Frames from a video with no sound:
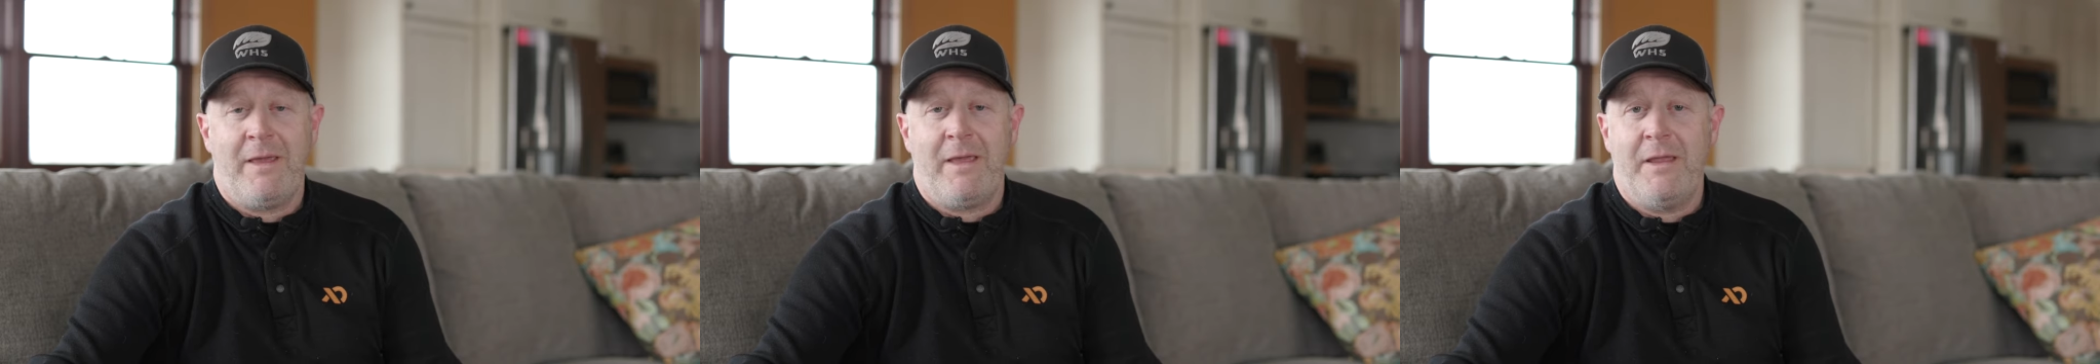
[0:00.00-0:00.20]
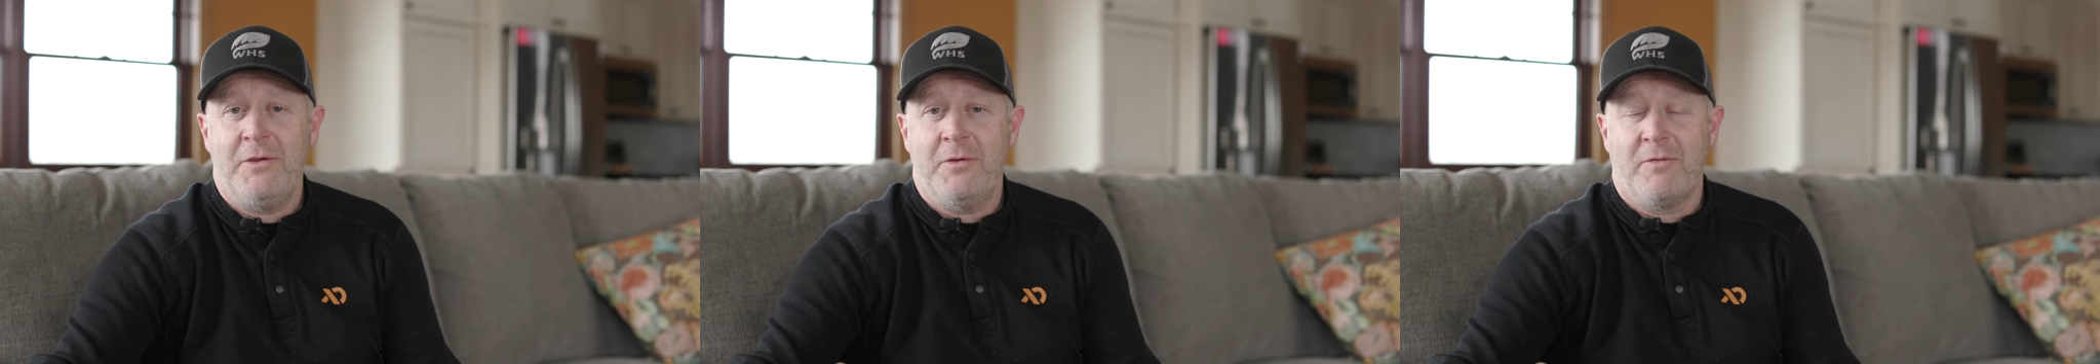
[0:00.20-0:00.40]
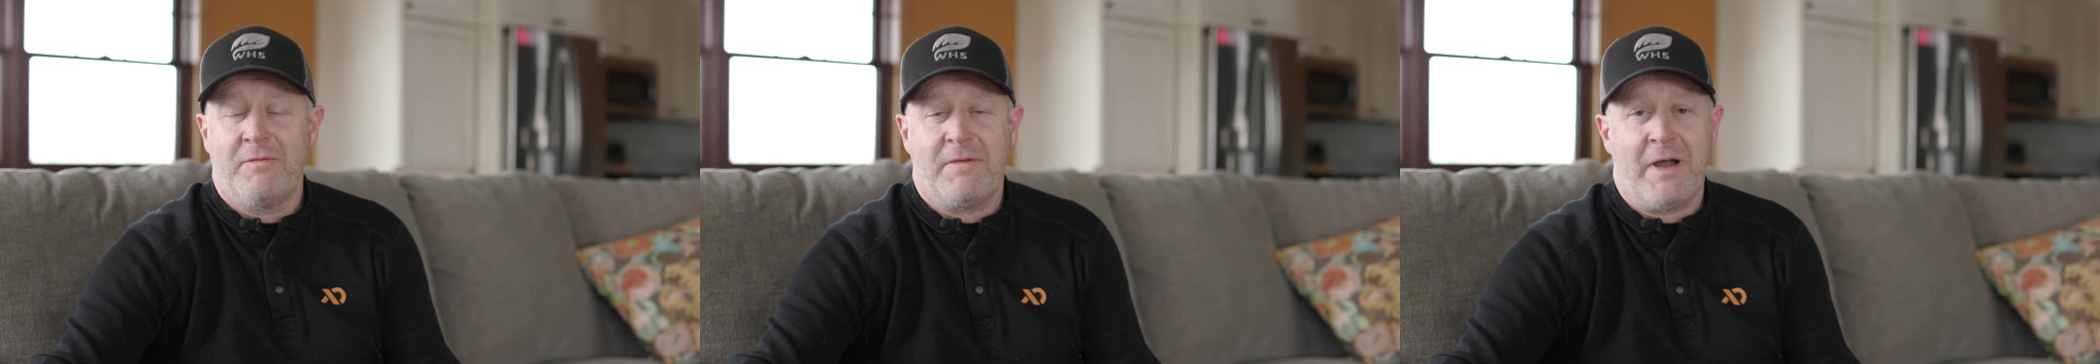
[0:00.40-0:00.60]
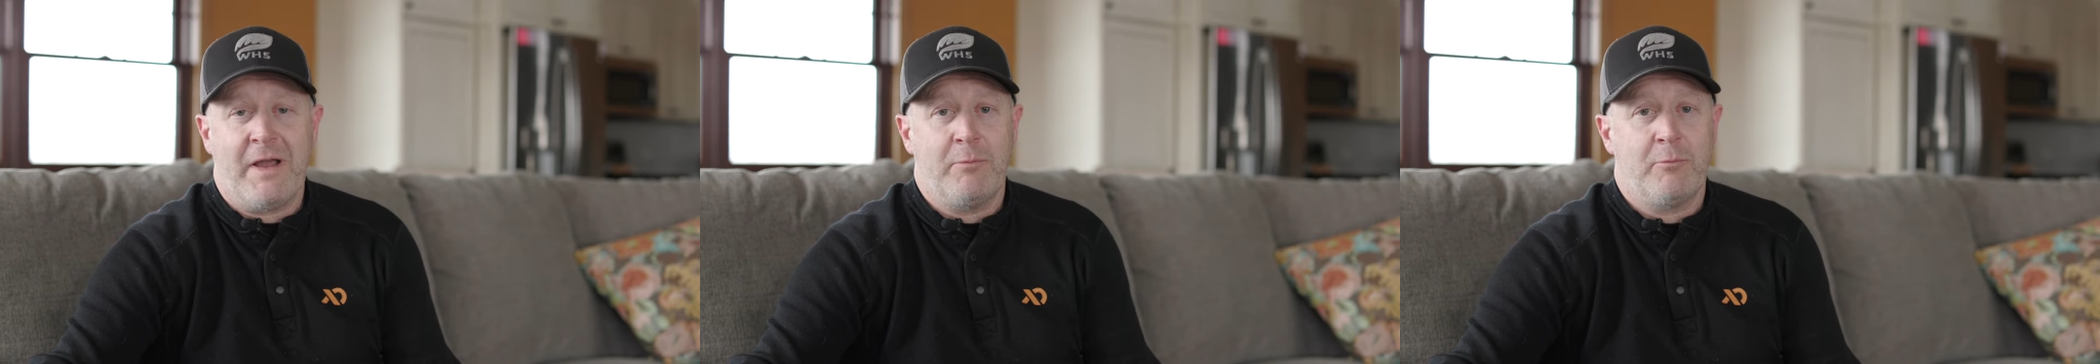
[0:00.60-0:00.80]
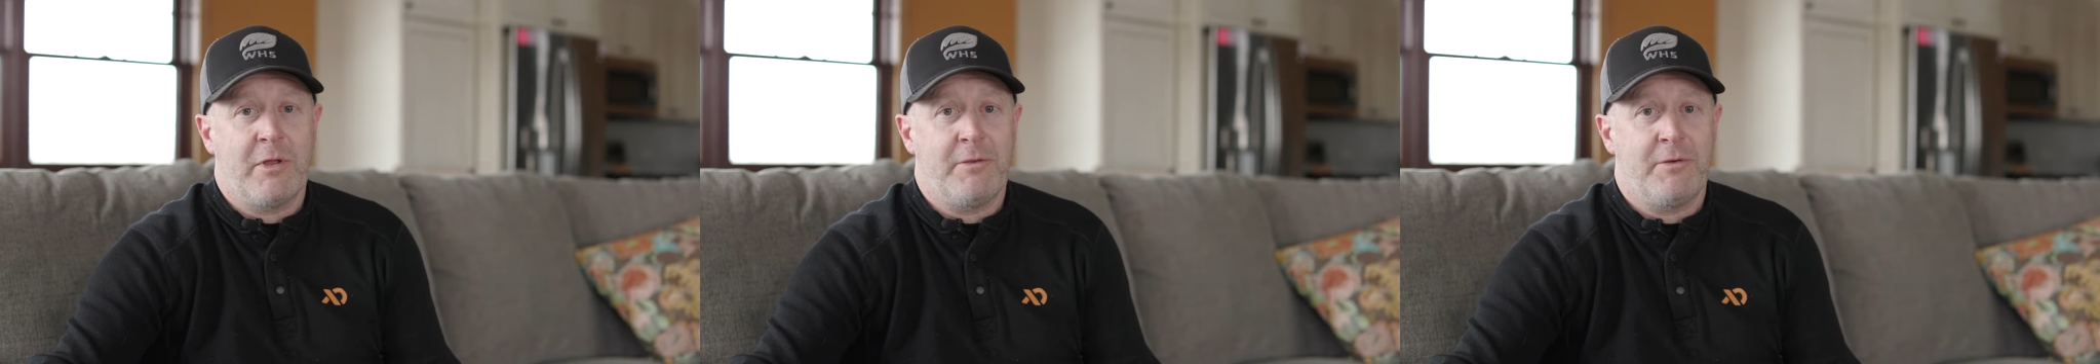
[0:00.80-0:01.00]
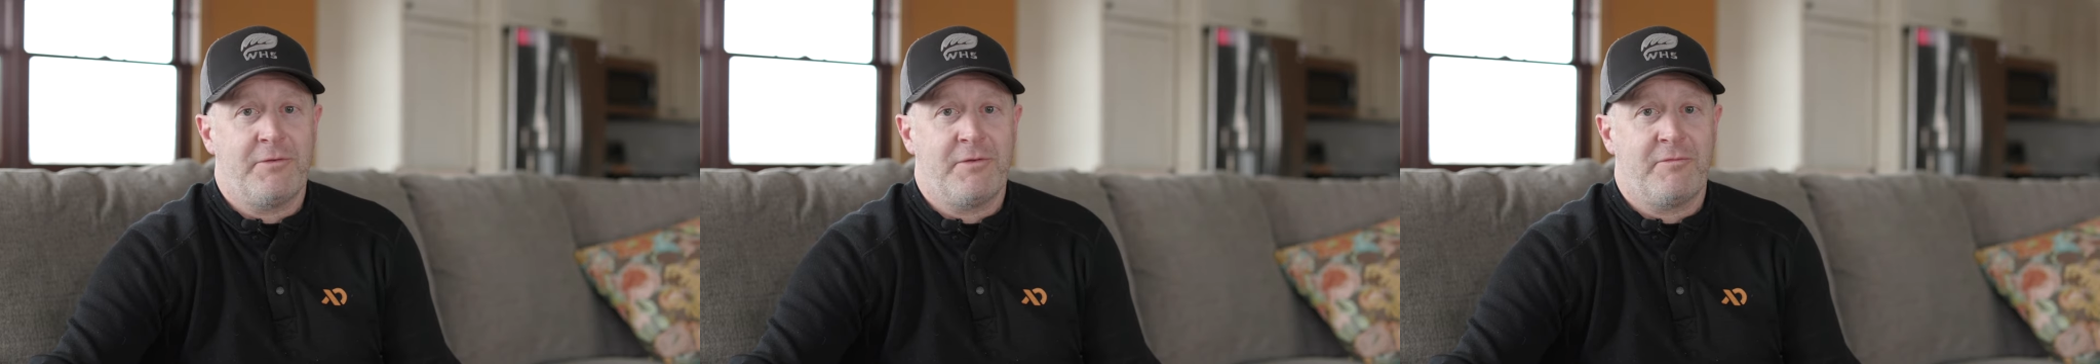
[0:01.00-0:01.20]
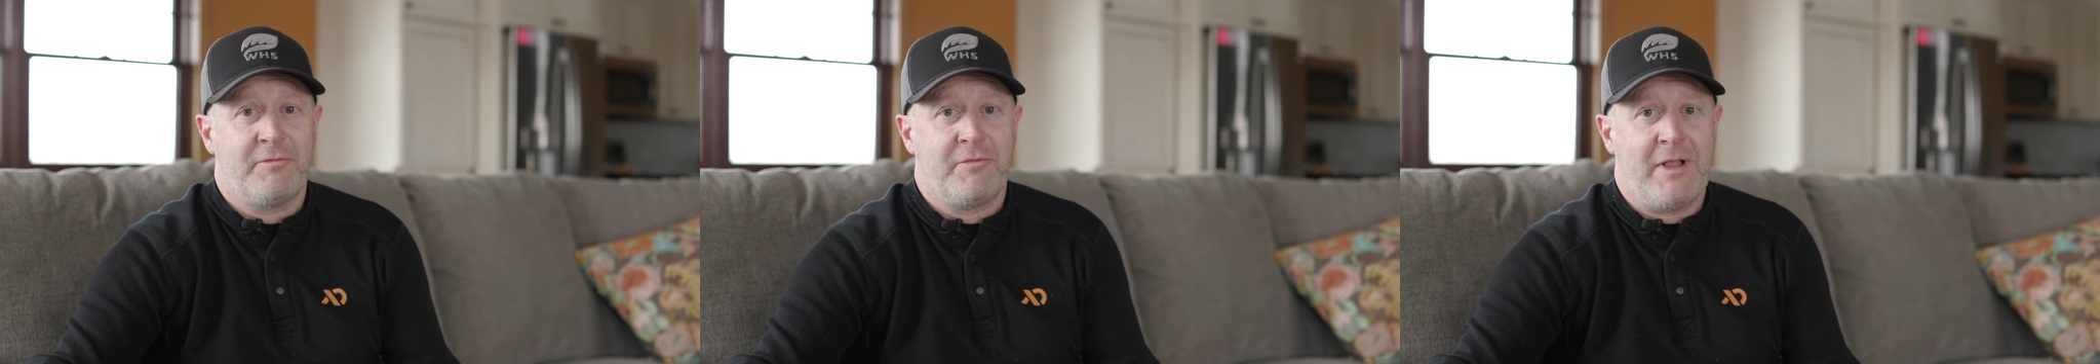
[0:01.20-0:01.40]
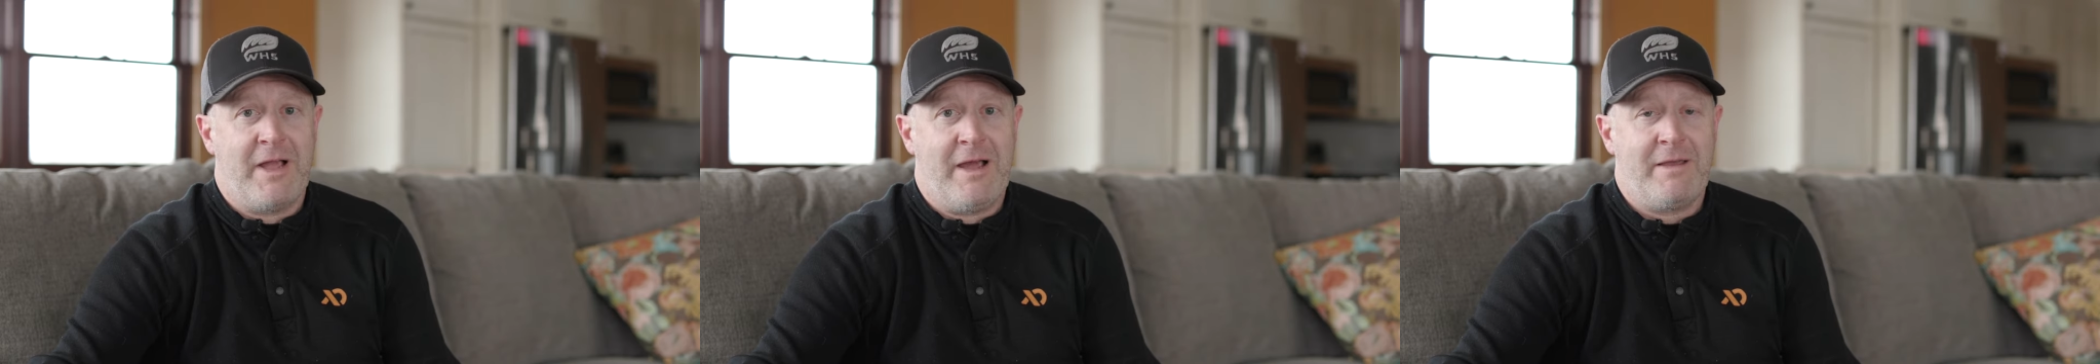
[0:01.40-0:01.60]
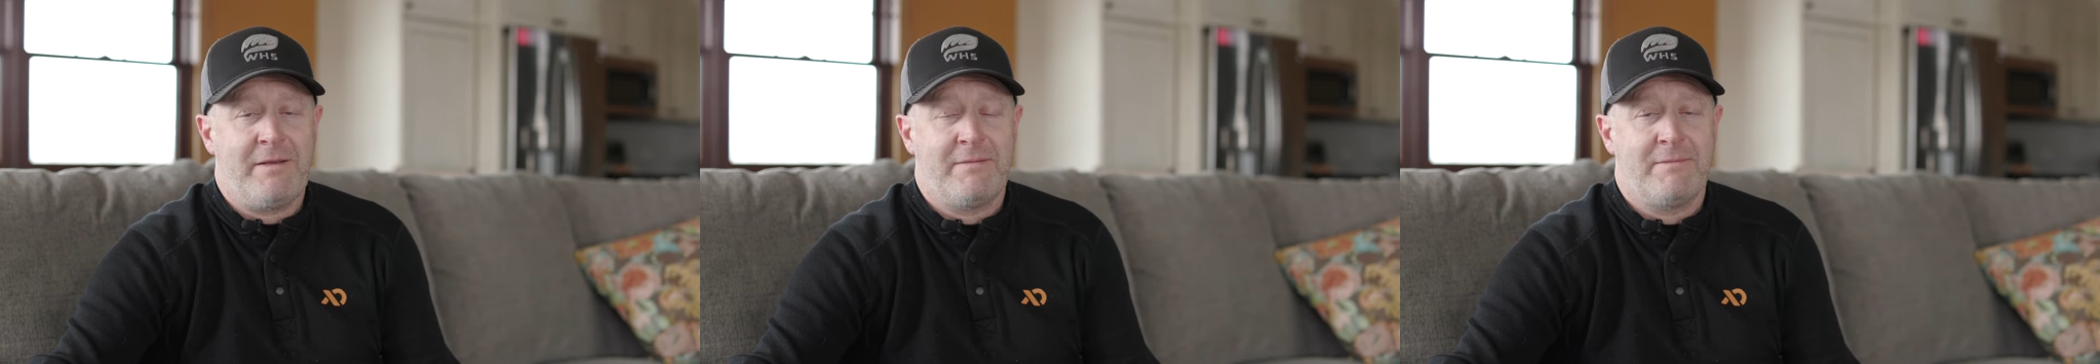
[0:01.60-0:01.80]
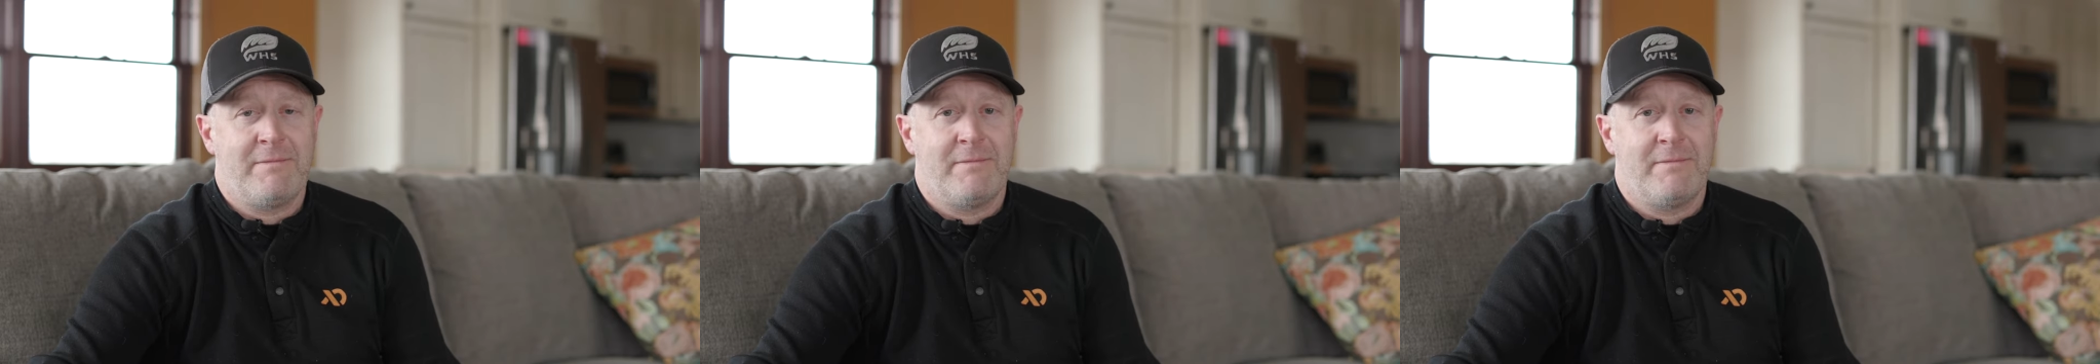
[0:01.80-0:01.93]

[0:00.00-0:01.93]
And you'll find whether it's a flat,